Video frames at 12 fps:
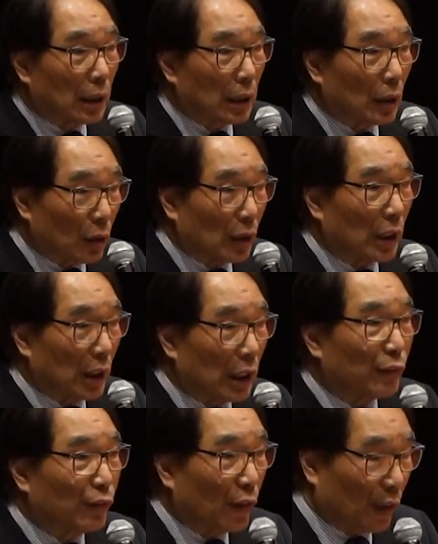He only
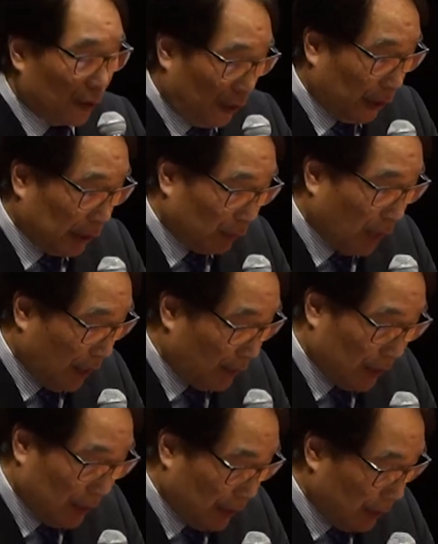lived for
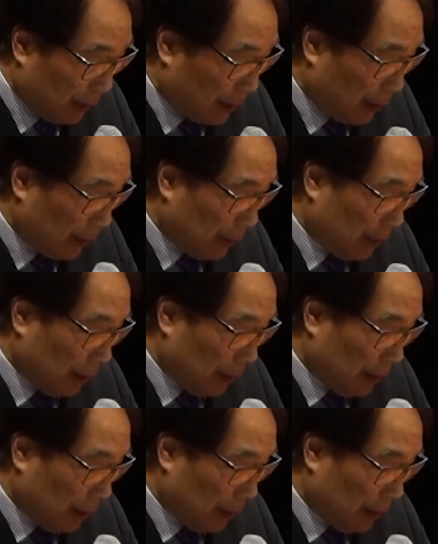35 years.